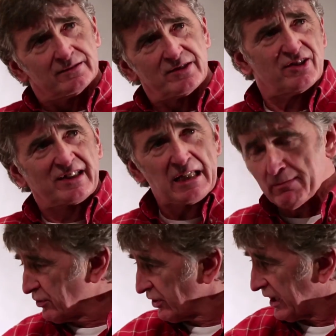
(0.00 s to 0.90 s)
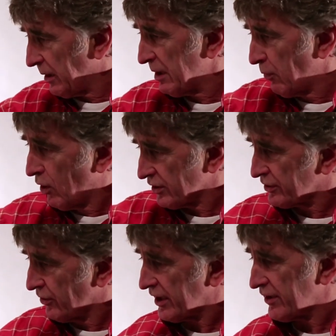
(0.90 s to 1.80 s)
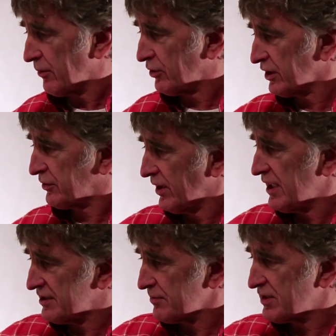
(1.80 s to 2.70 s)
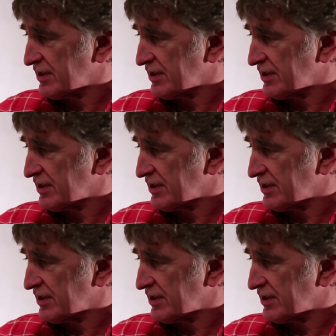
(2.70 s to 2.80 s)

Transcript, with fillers: steam. We're going to get a bit of water going in there. We're going to create some